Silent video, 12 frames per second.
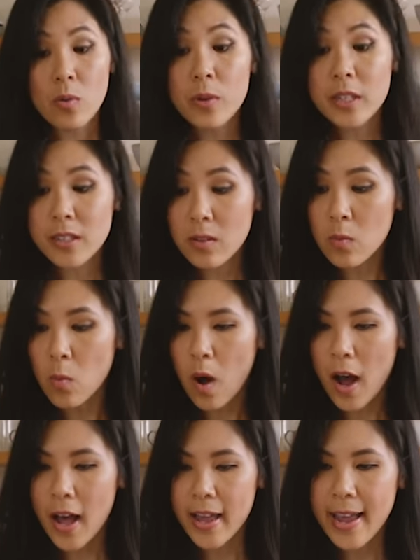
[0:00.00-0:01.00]
the reason
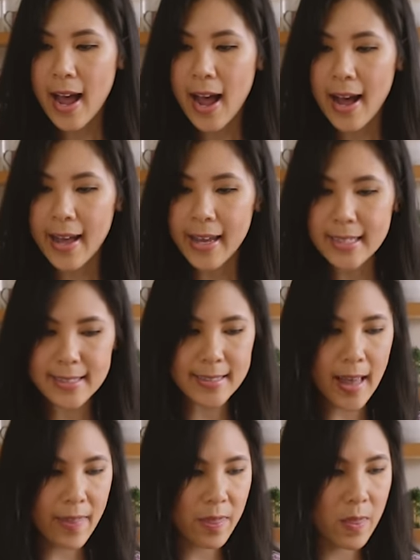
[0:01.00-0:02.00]
why I
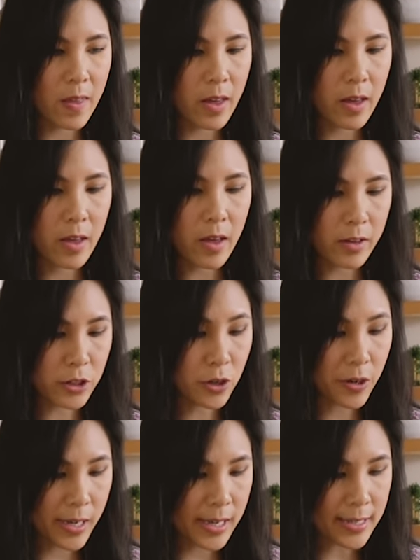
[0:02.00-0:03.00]
set the
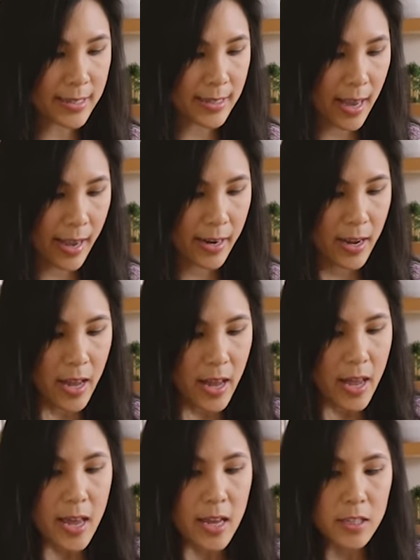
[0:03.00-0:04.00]
turkey aside
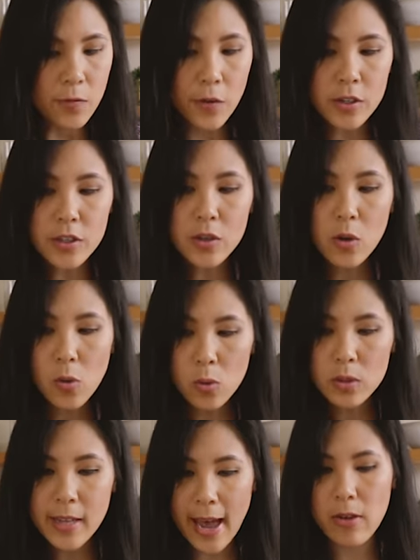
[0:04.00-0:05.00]
is for it to
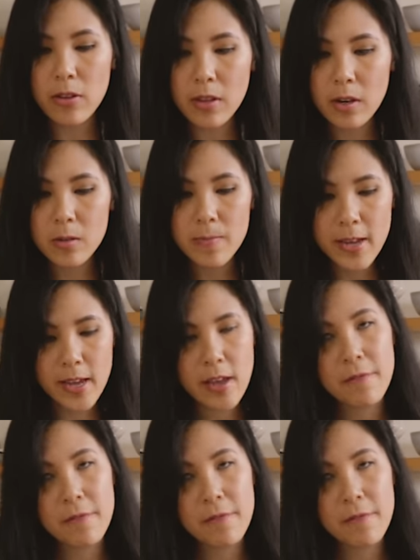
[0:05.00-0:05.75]
cool down a little bit.